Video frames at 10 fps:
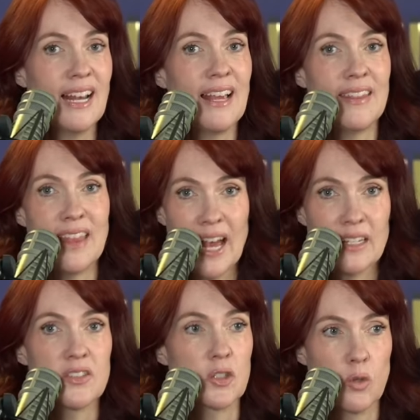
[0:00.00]
And that
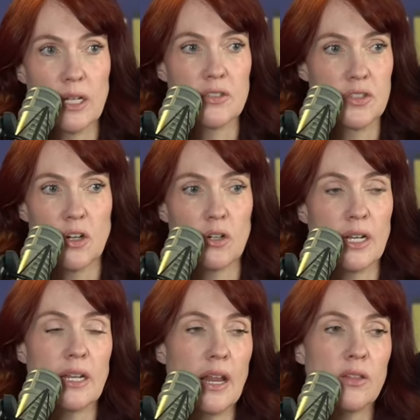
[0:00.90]
is a great start.
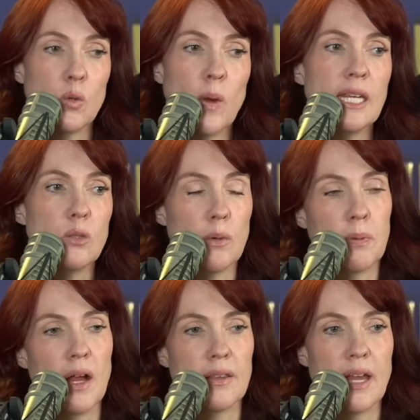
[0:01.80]
And the way you
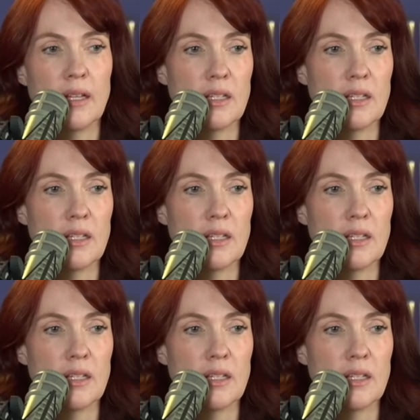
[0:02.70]
apply that,